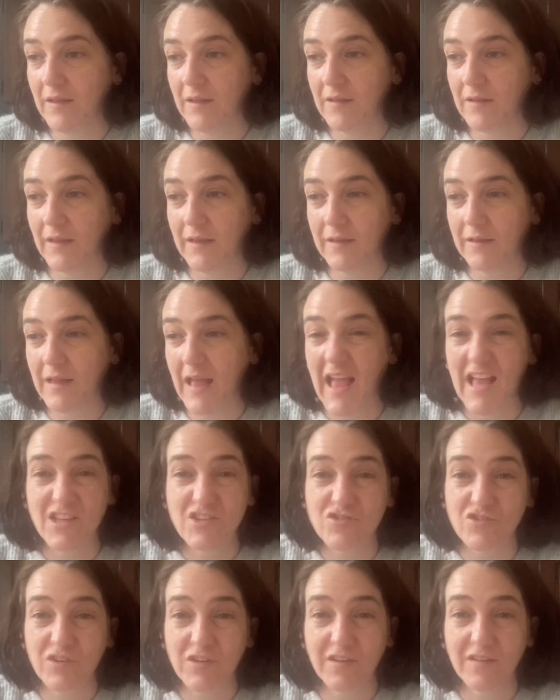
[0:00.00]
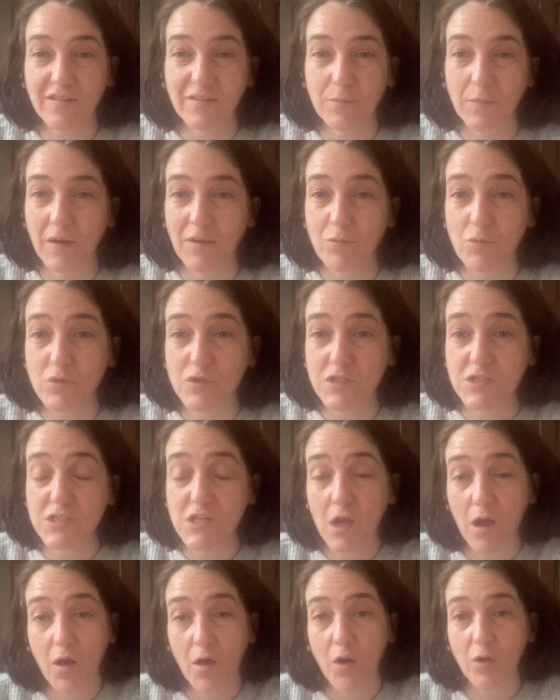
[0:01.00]
like extras when I've ordered
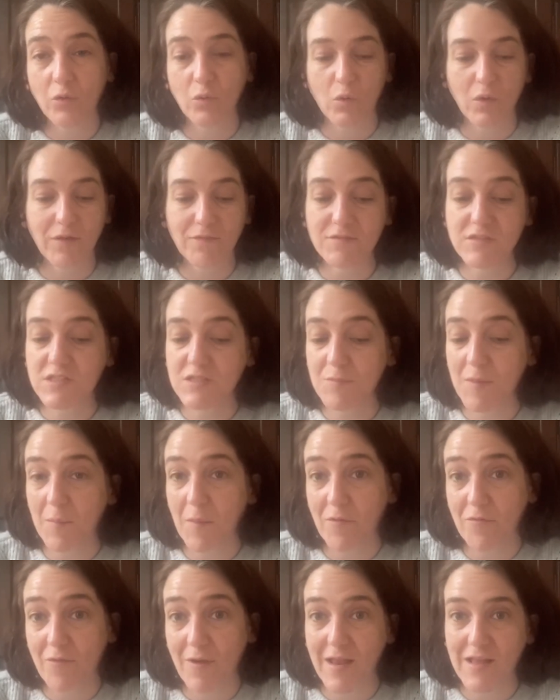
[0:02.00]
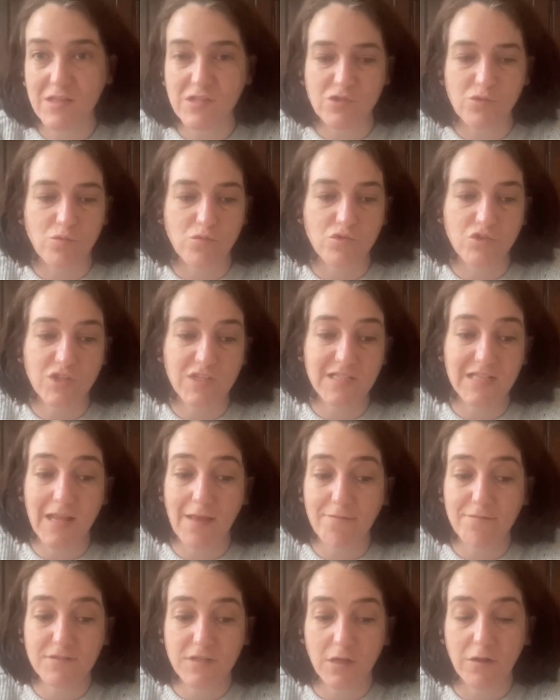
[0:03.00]
yarn or given to me by friends or just
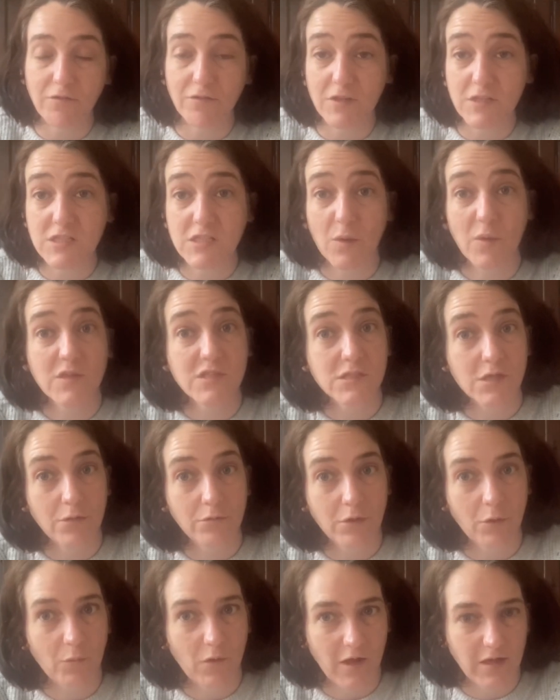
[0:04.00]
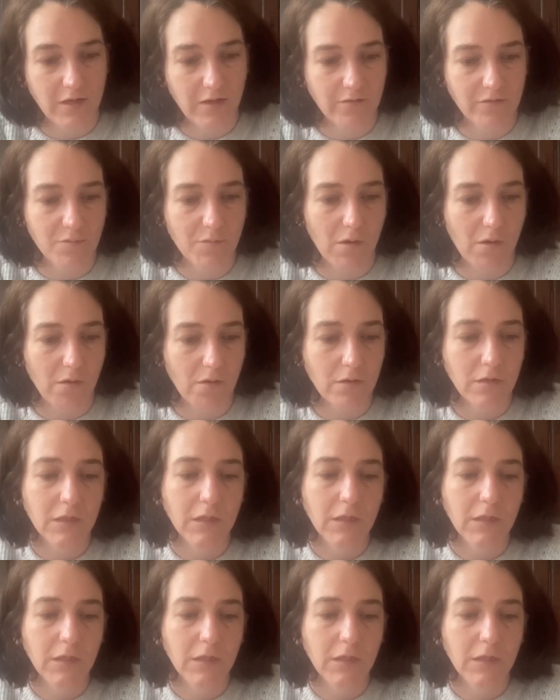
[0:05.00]
left over. So I don't know what any of them are.